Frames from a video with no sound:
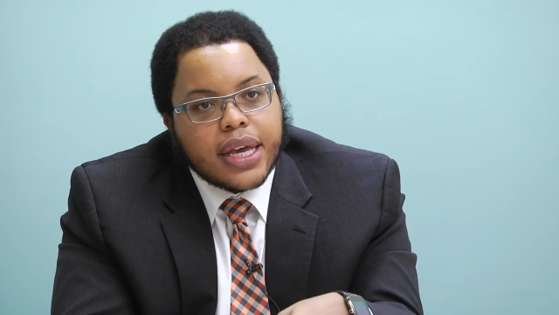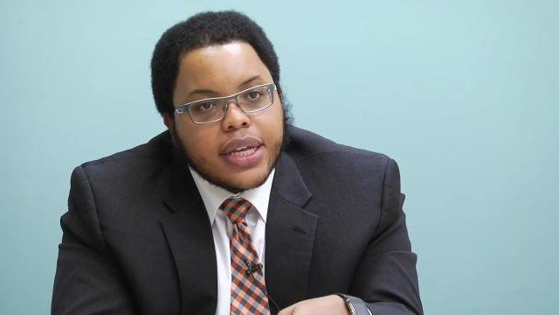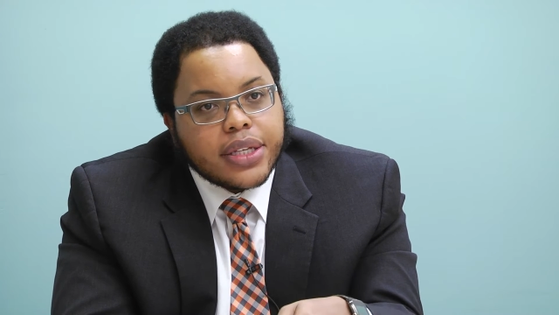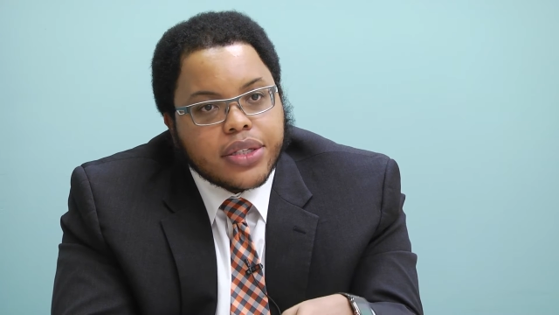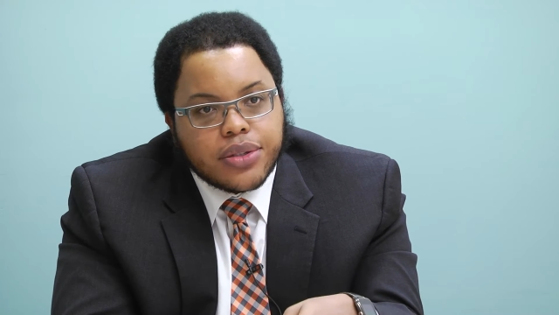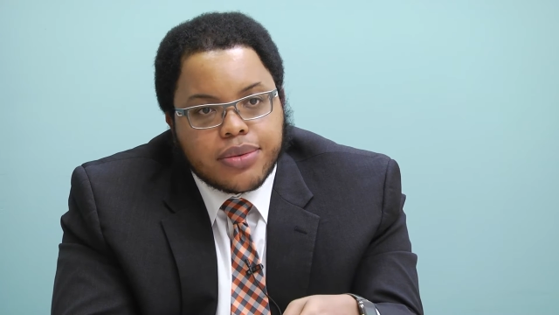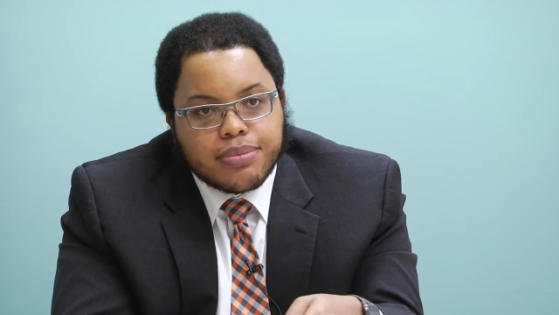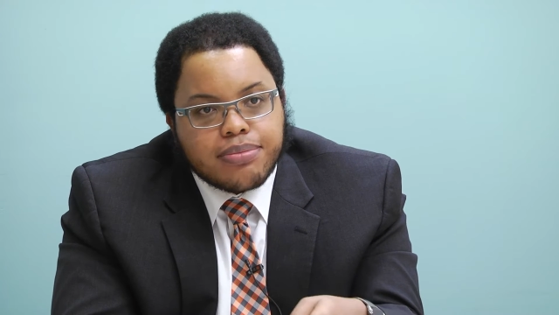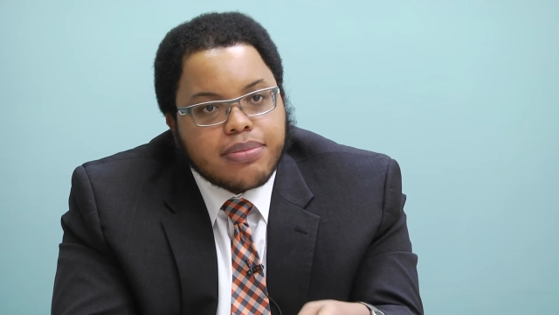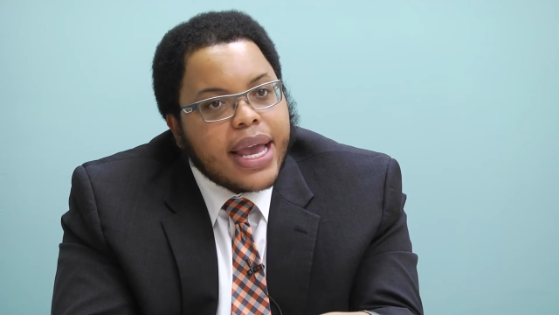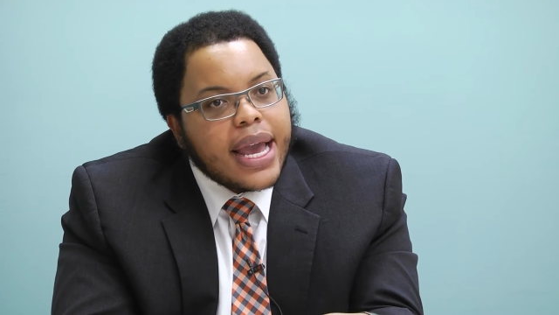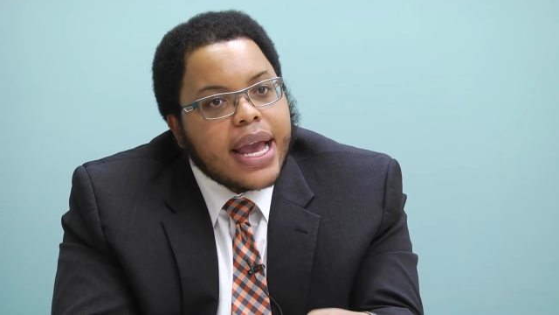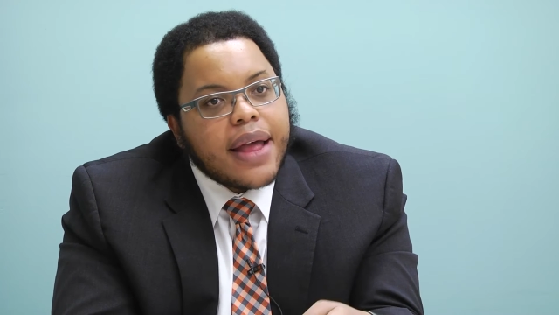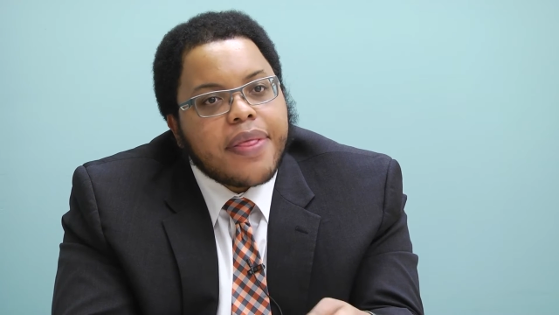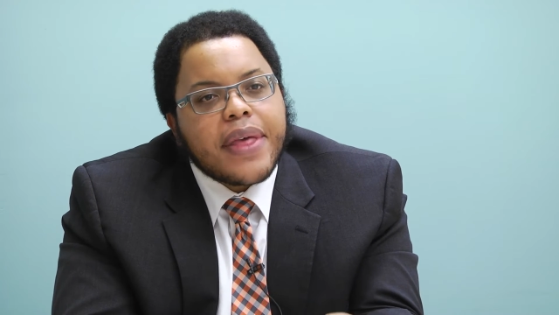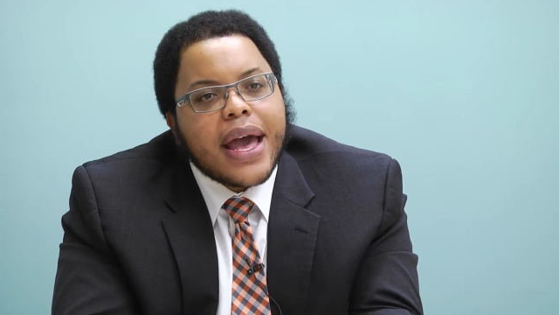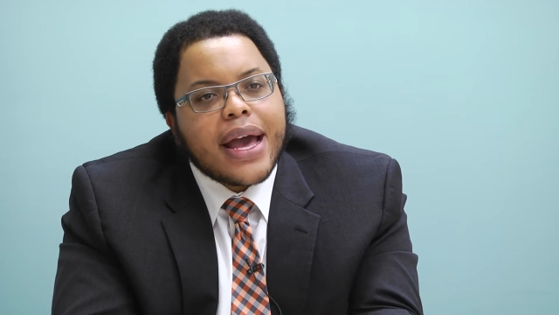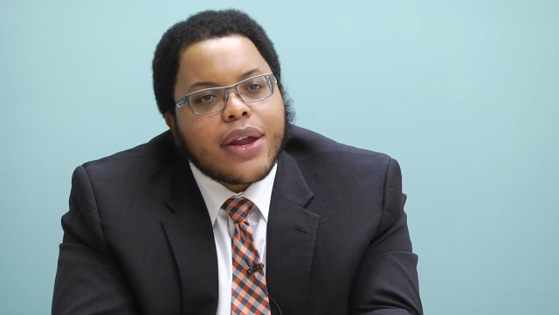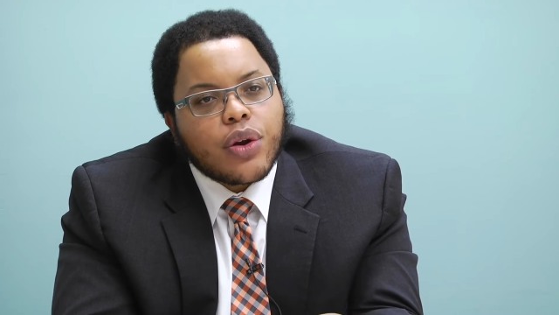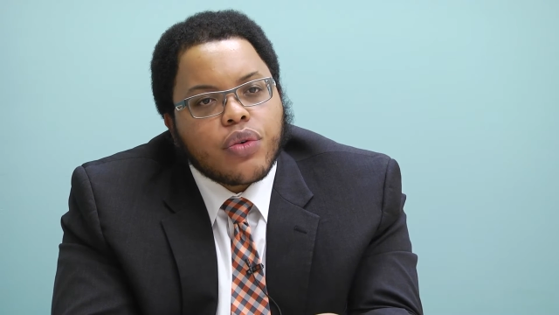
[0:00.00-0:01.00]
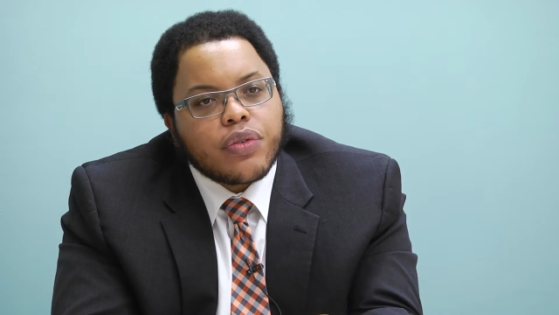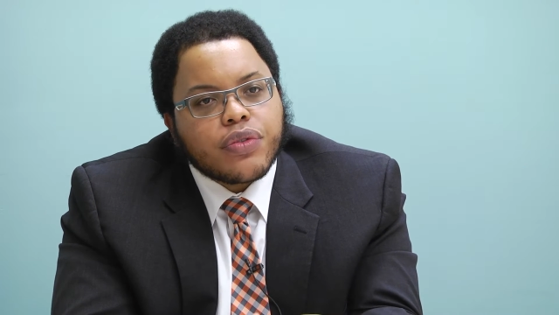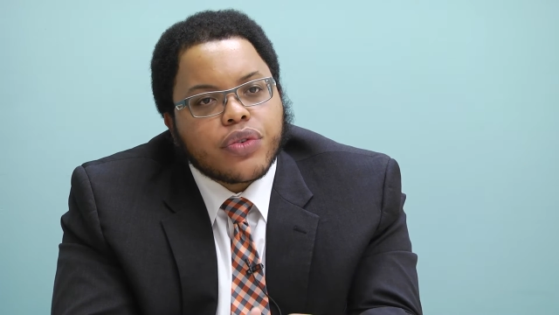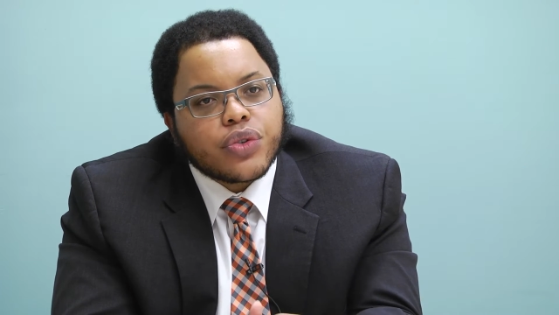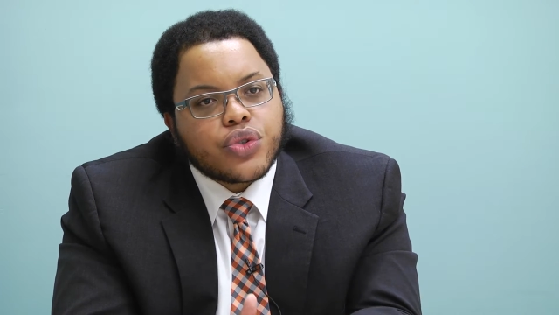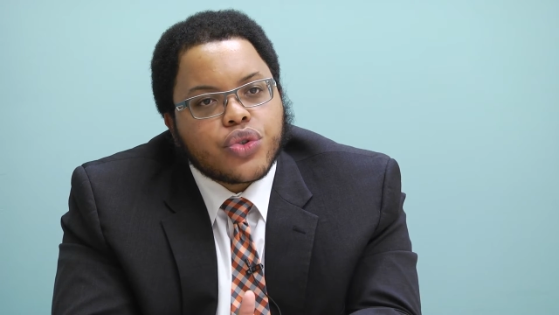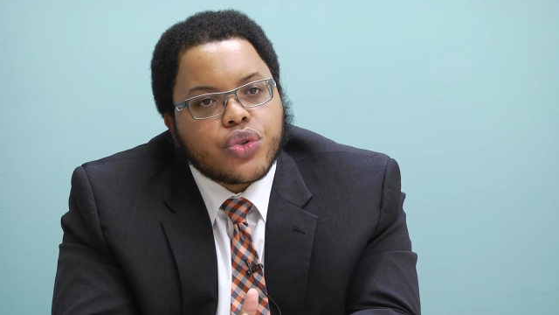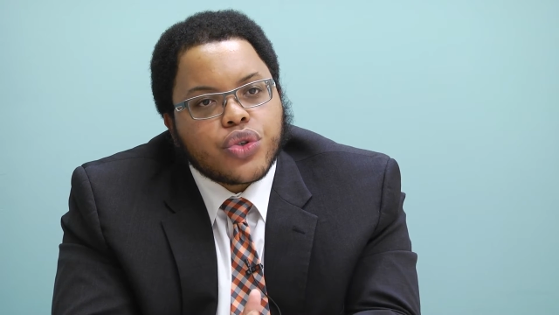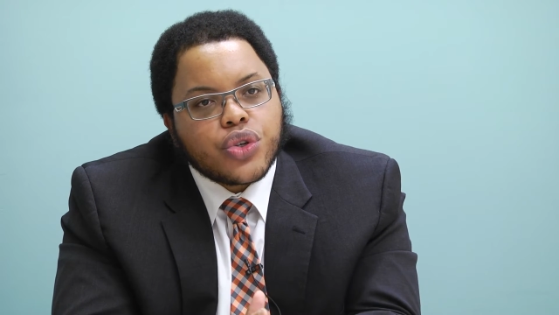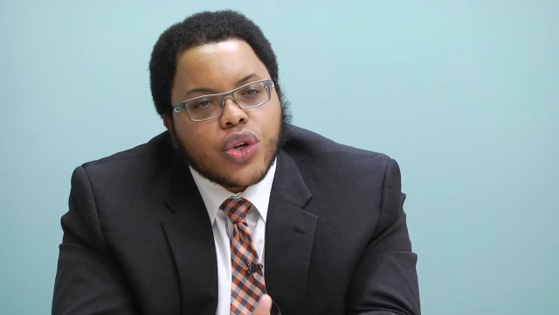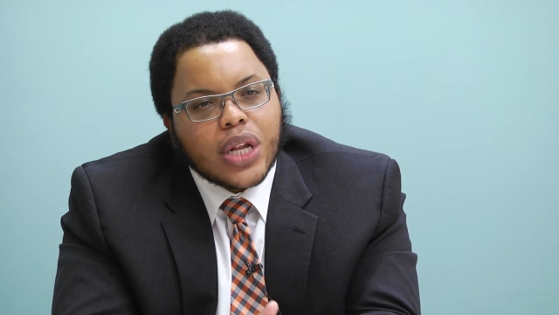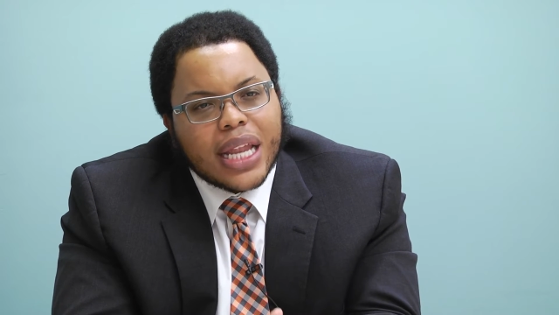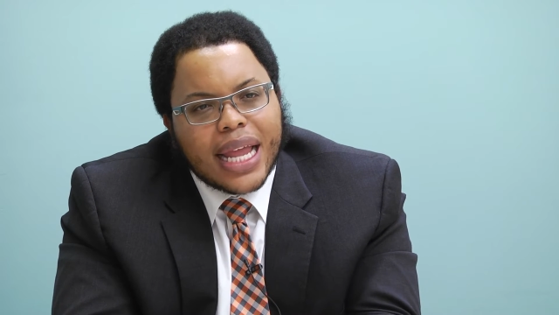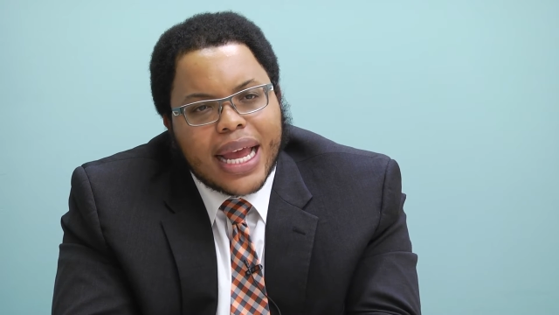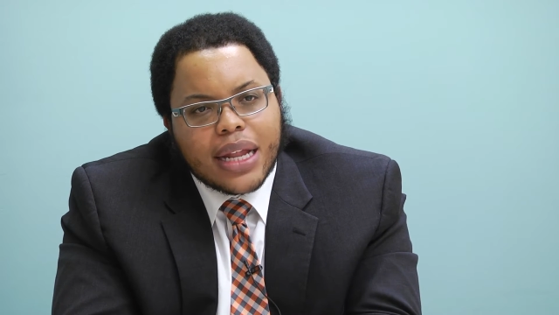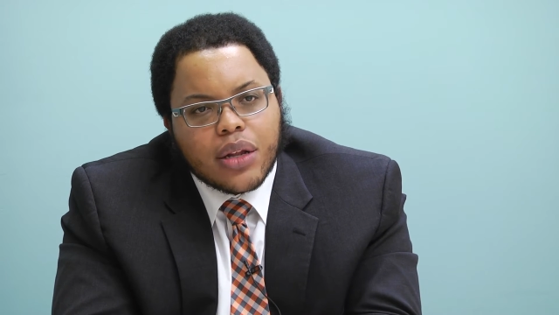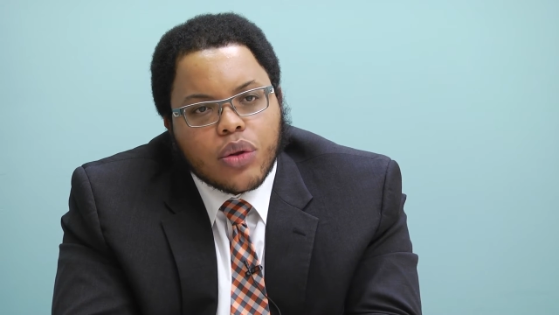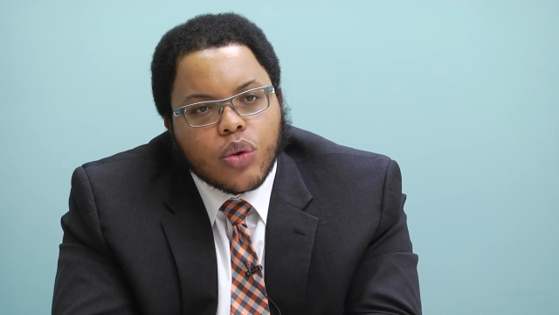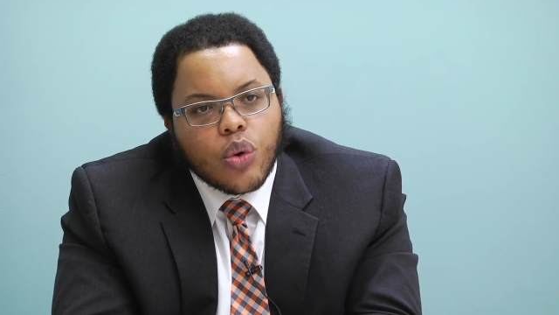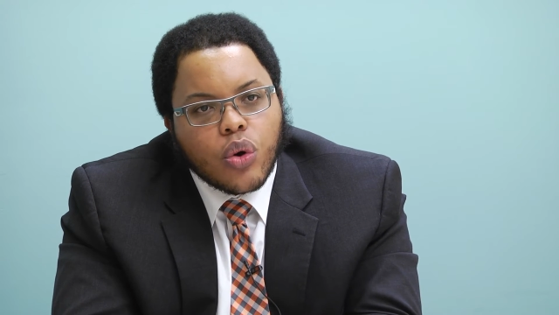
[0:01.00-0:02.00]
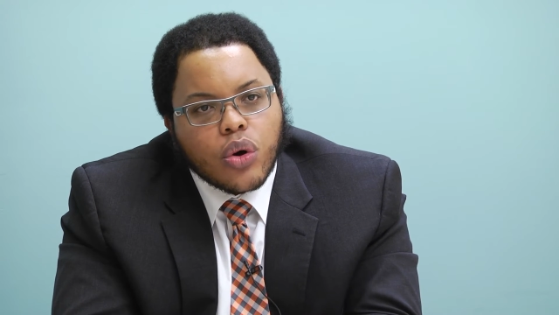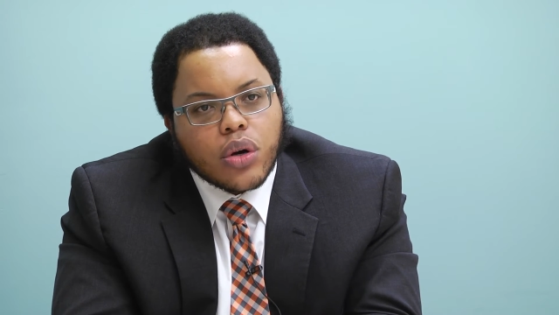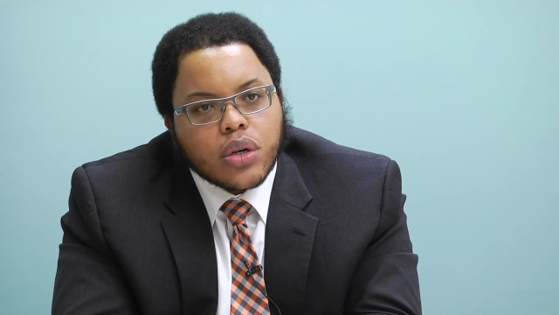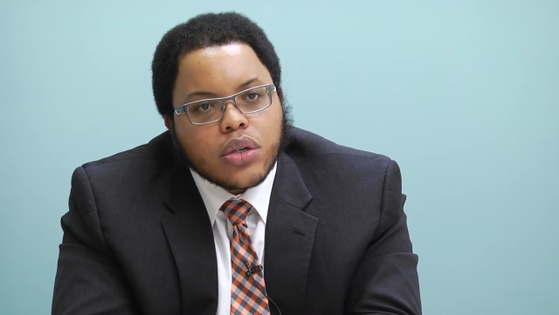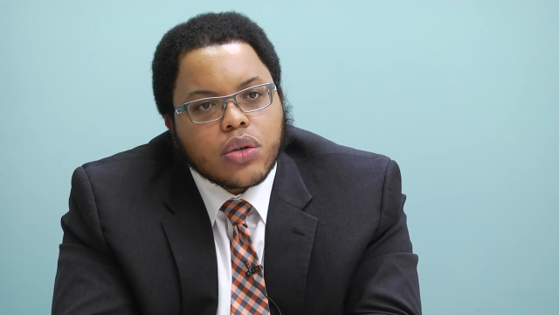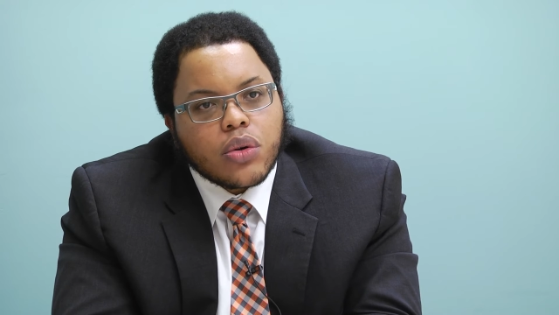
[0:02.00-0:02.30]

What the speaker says: and hand that over to your landlord